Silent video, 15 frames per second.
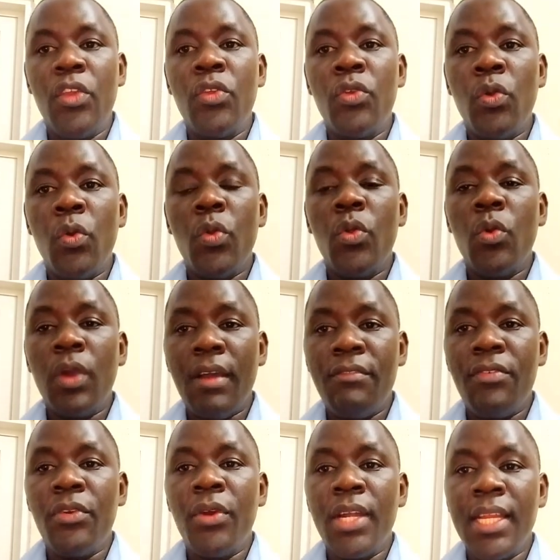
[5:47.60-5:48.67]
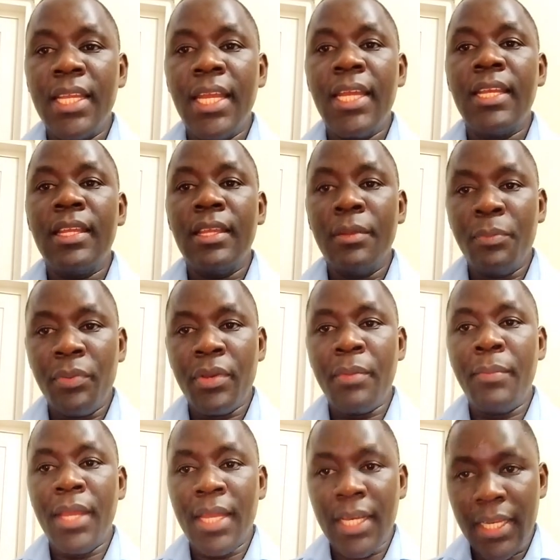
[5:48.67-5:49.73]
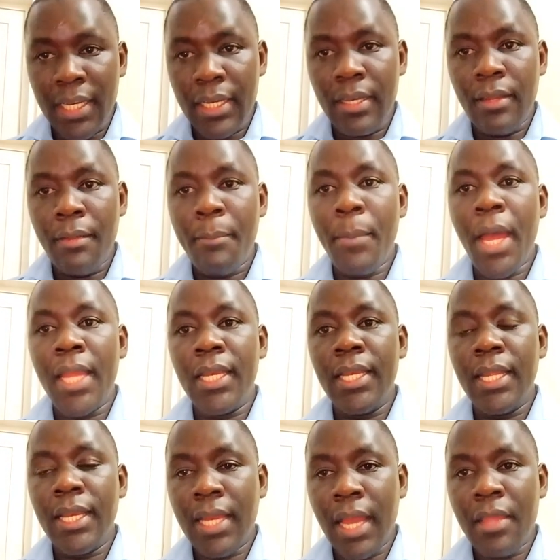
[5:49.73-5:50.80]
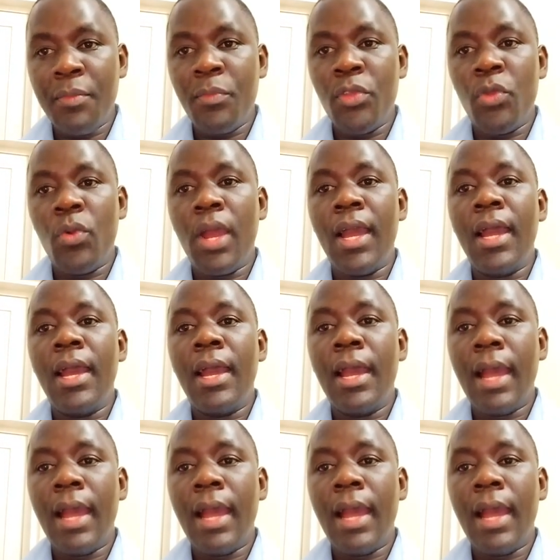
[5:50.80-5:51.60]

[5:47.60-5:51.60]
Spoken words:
you have not yet implemented by the time you are